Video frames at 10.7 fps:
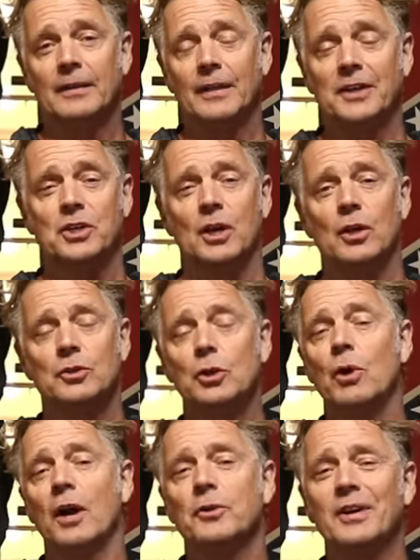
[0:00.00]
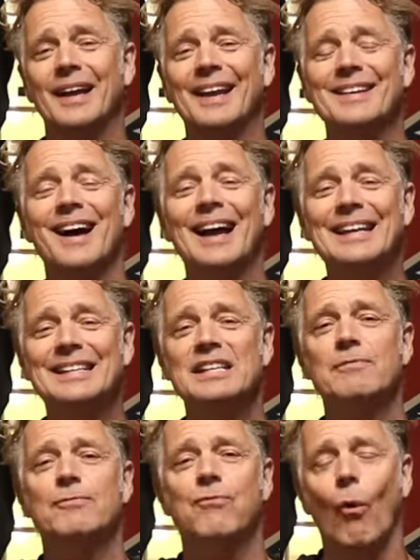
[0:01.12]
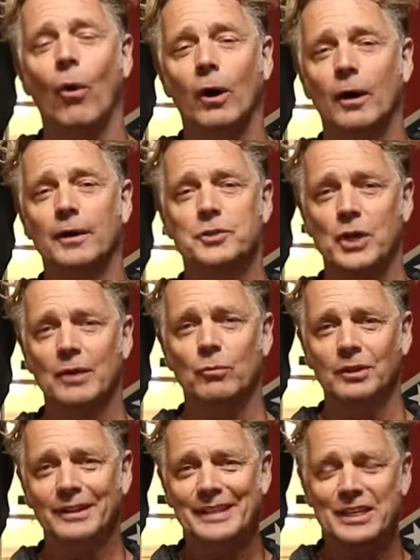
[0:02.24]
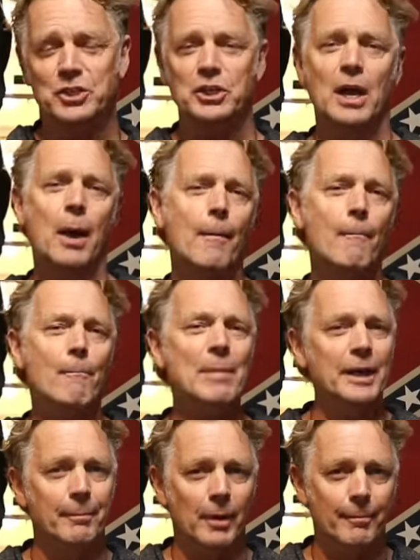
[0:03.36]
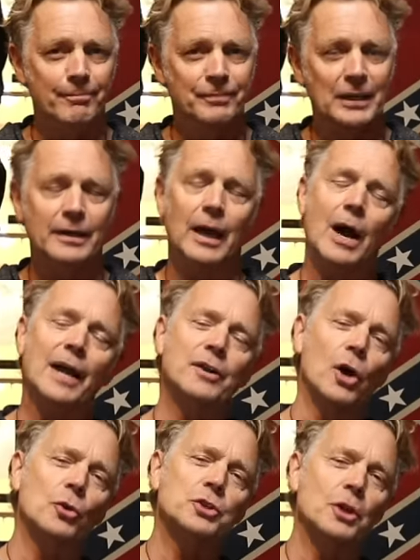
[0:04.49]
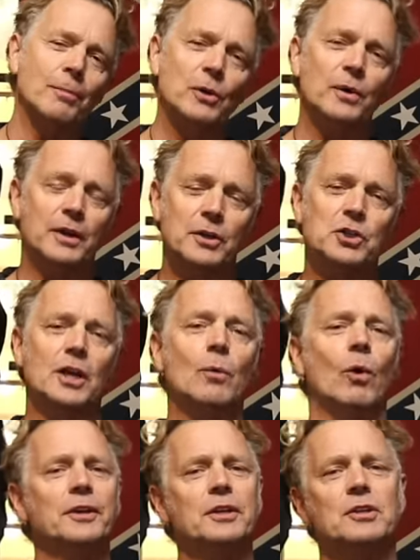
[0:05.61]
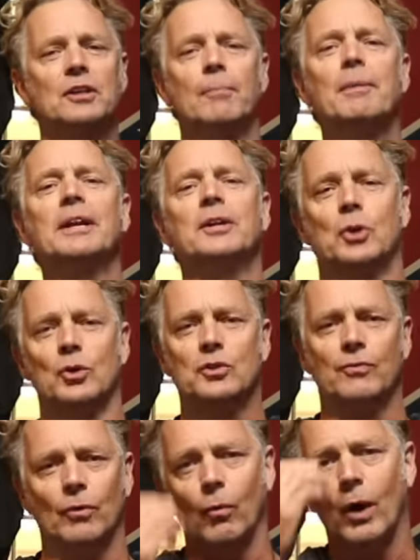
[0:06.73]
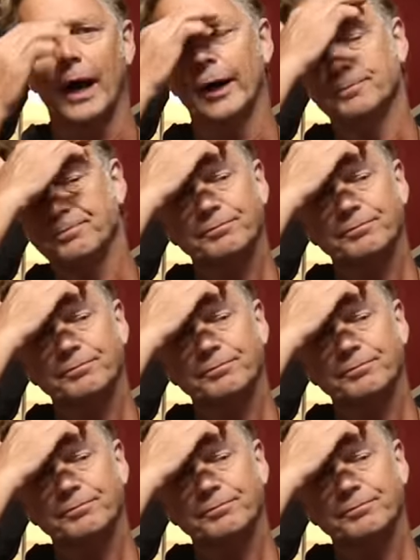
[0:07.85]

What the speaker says: That's 294 General Lees minimum. Now, I know some of you are going to say, well, you did the miniatures for a while.